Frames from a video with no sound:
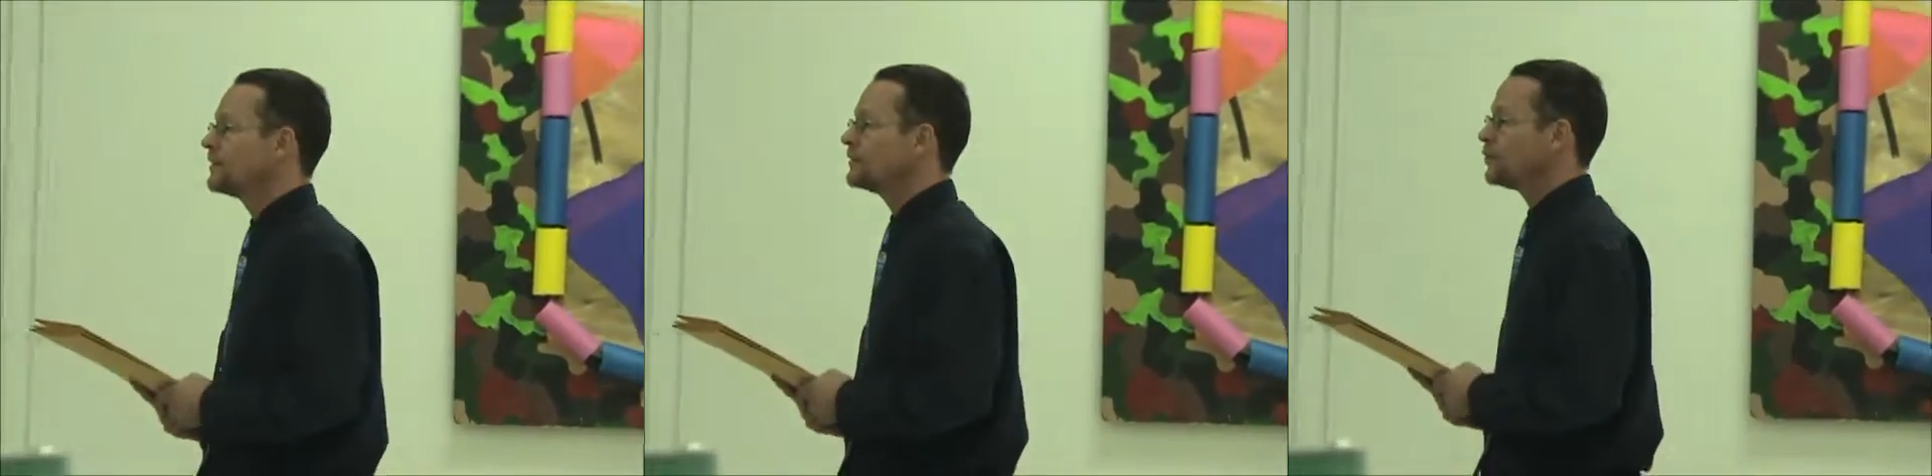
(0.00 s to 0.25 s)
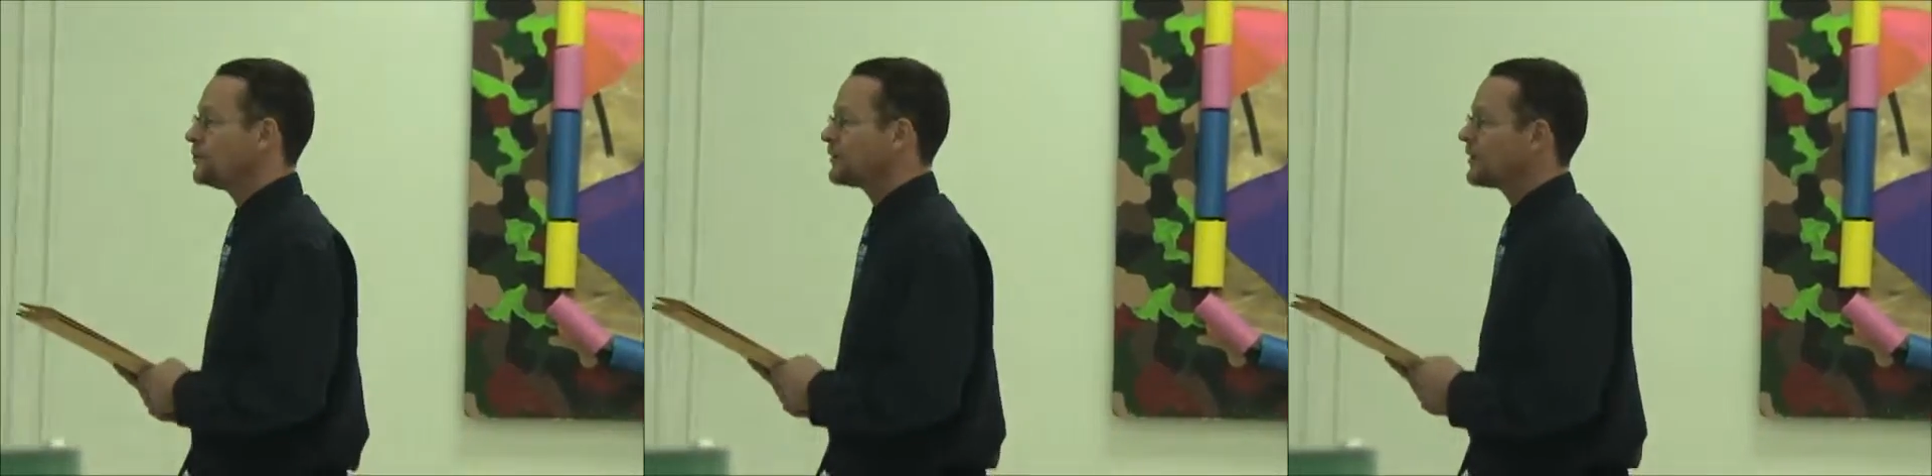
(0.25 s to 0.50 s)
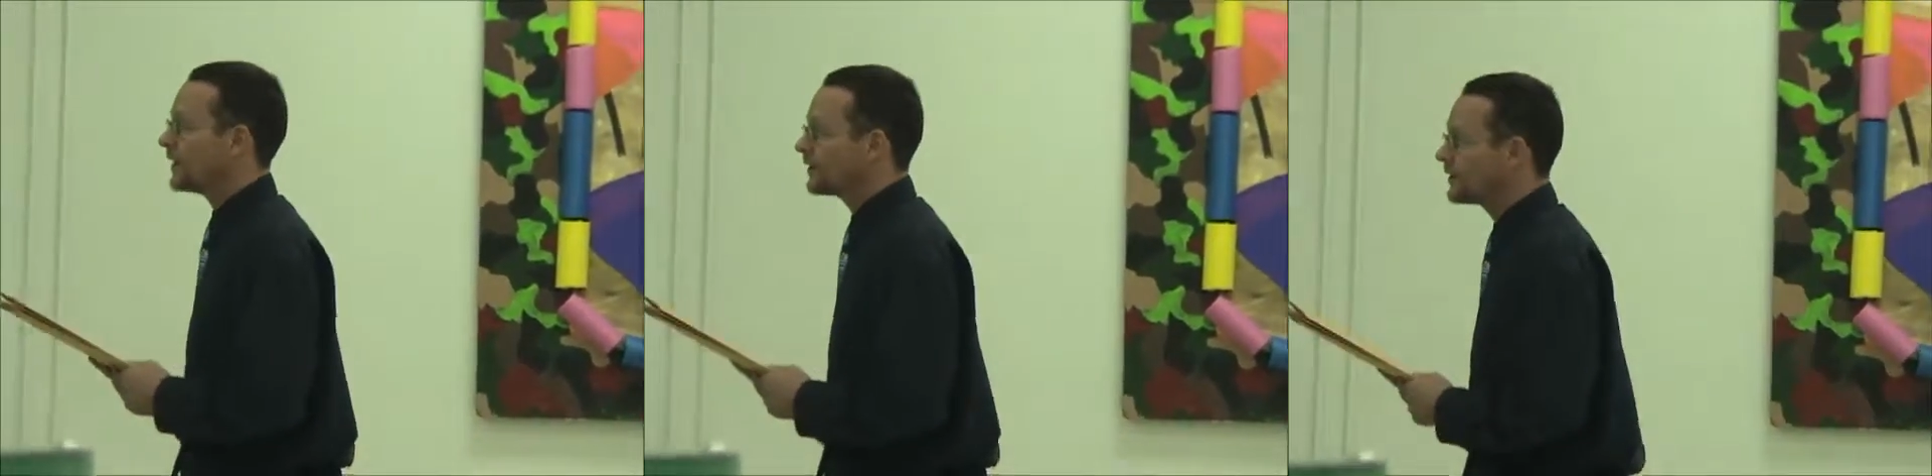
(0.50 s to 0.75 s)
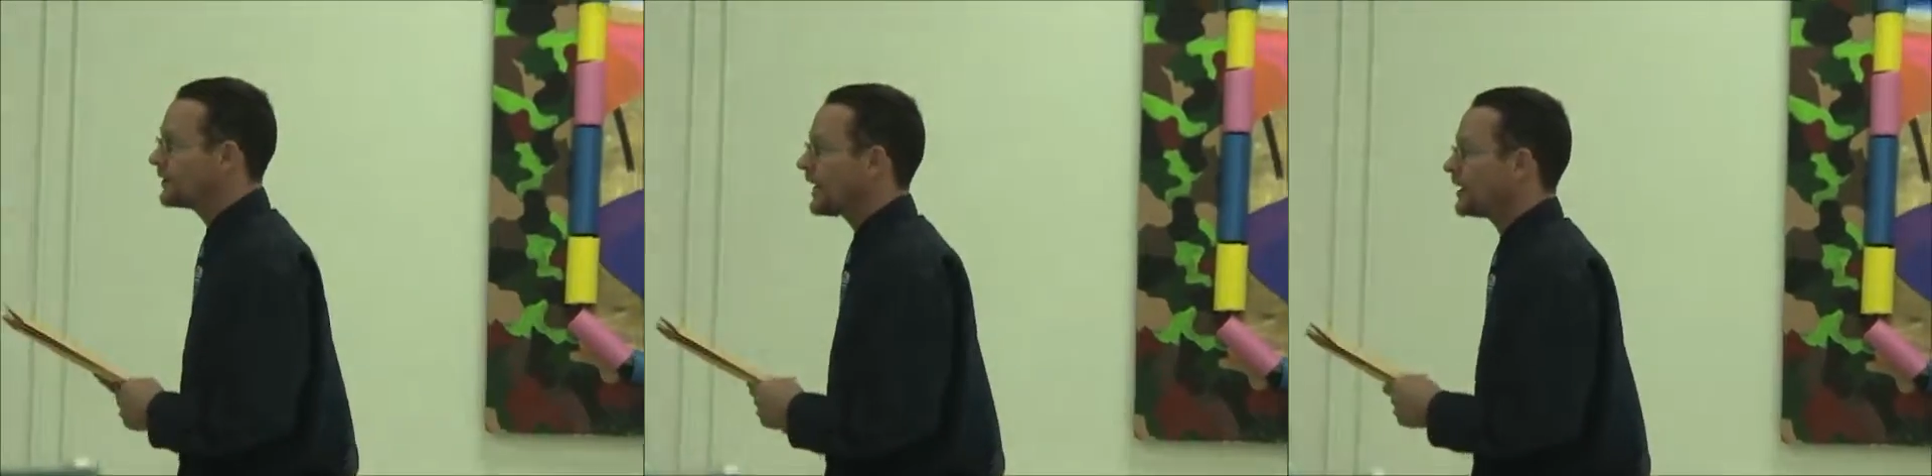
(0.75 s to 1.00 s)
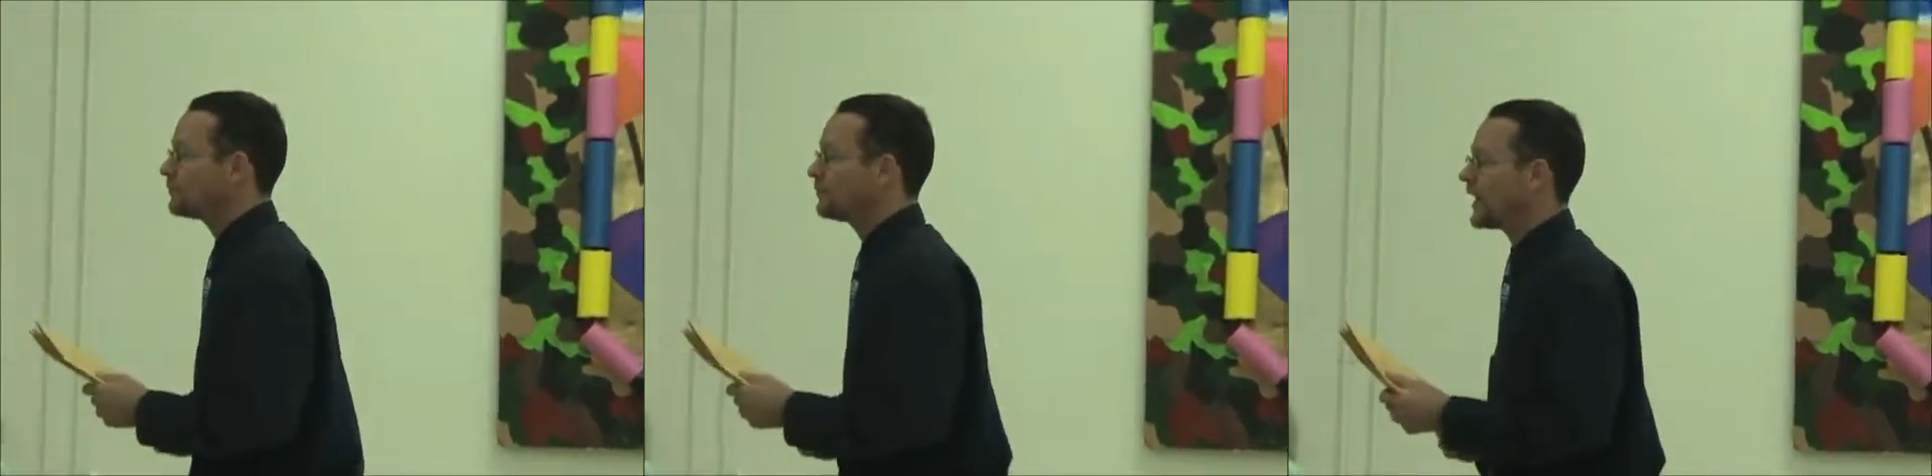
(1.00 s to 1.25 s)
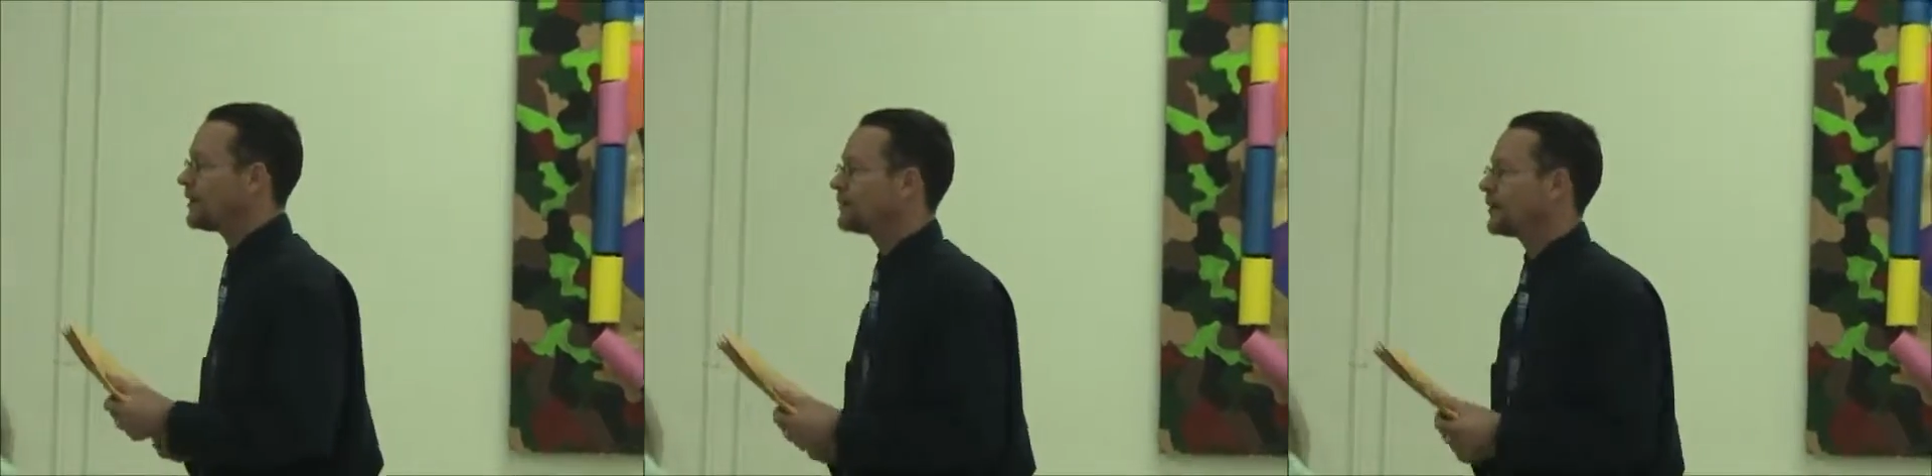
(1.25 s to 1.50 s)
new meet record
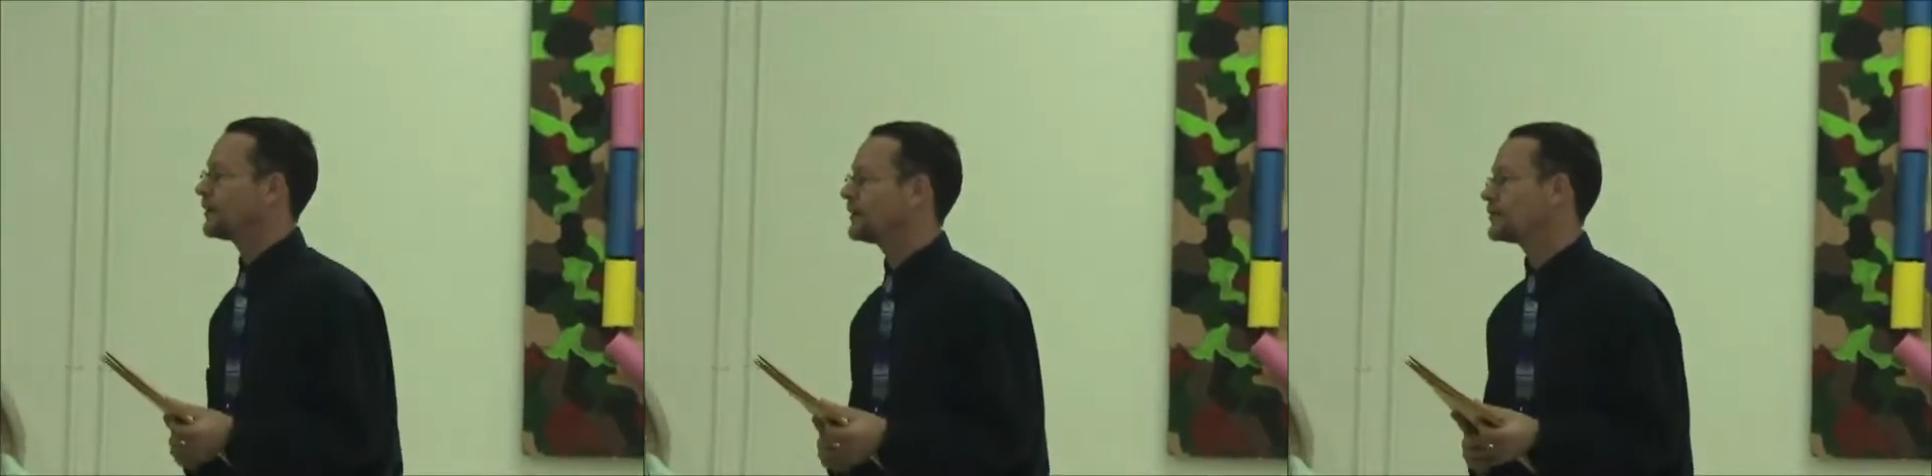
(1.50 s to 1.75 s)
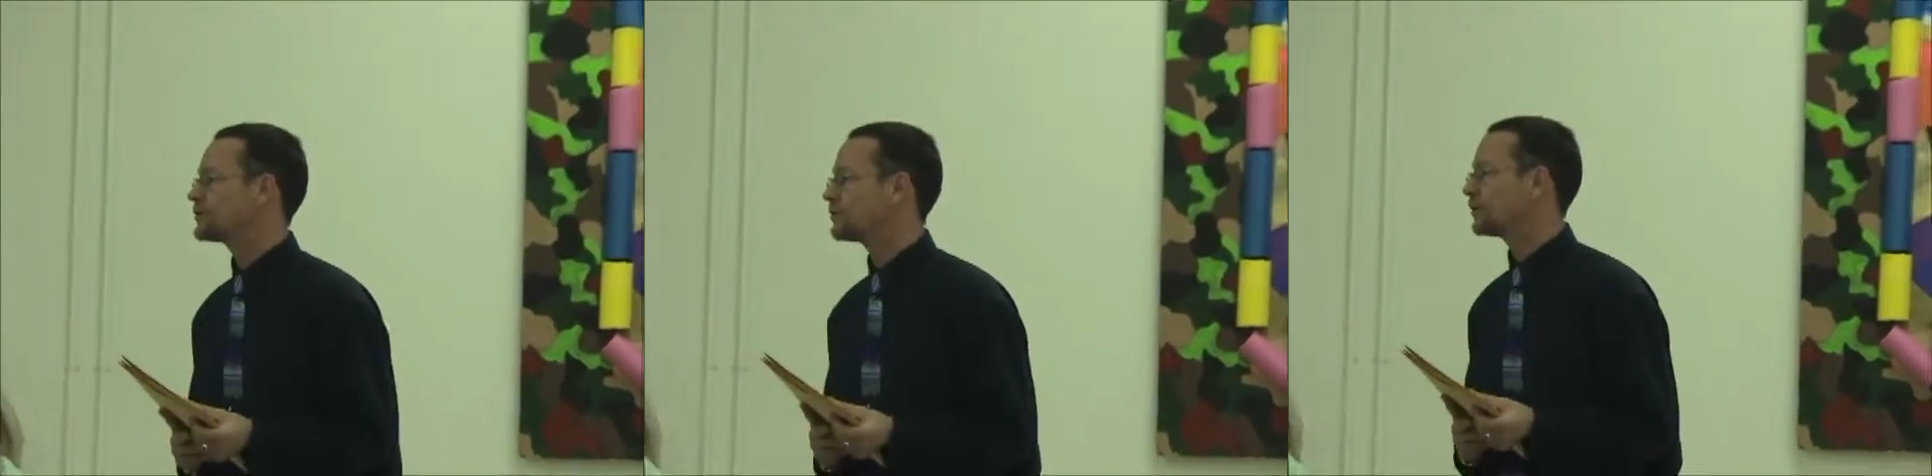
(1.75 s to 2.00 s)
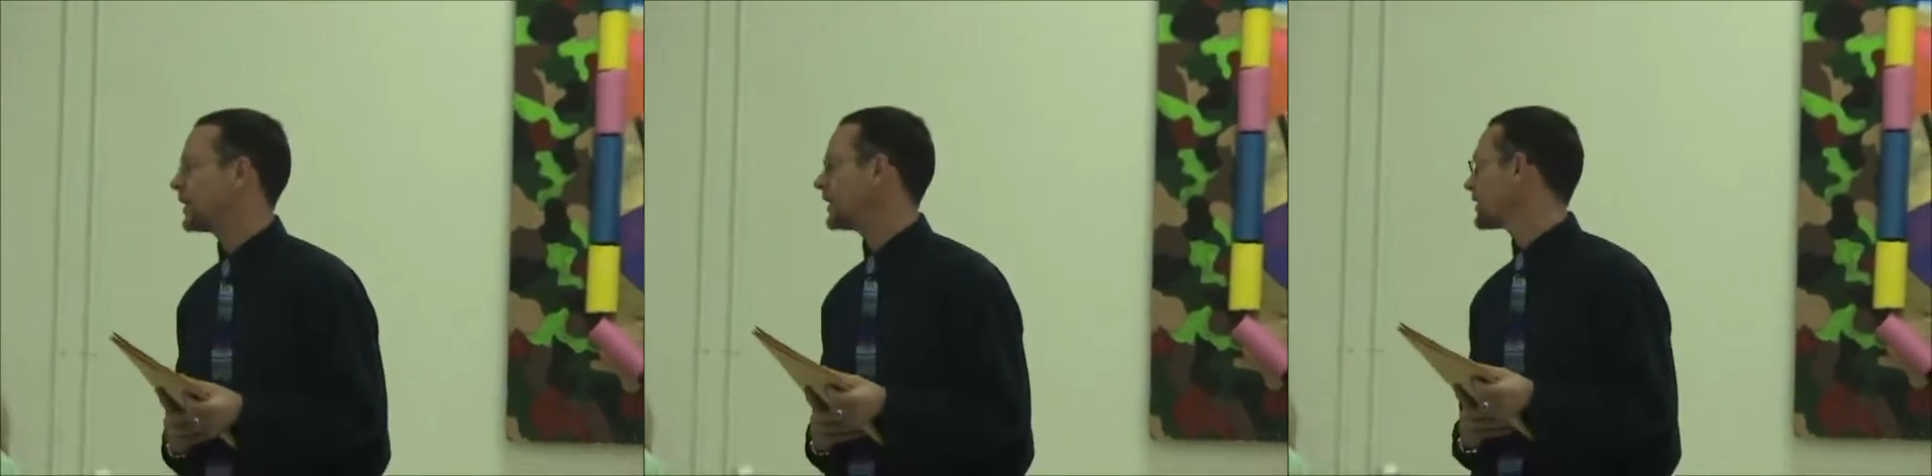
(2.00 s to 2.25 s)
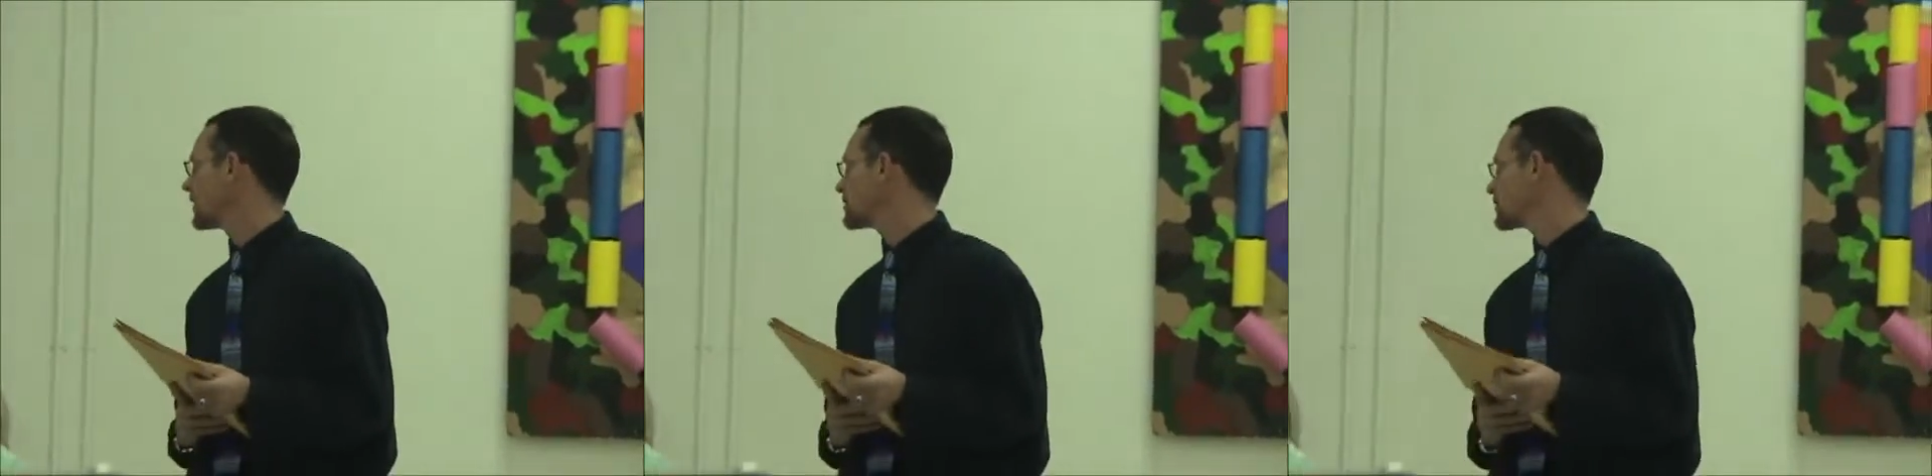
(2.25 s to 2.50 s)
and came very close to breaking our